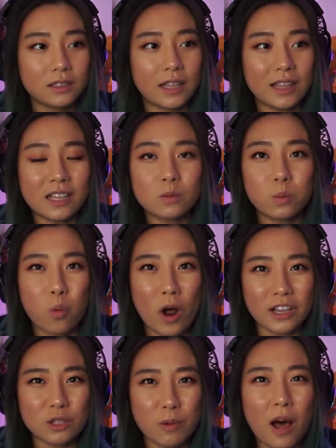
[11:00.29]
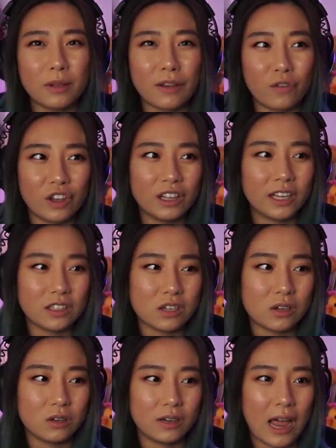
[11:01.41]
That's what he's probably feeling
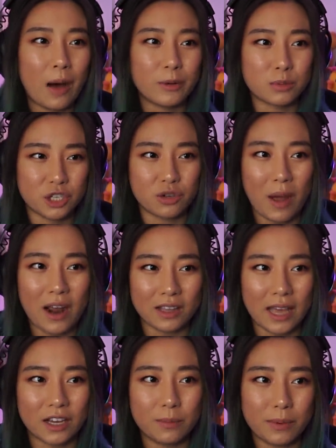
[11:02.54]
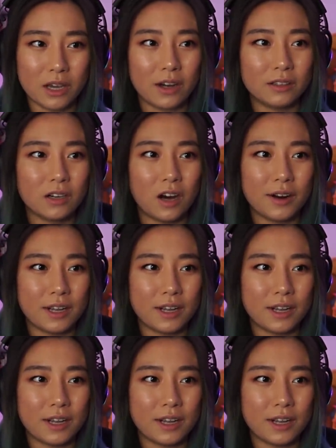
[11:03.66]
too, and how much more traumatic that could be on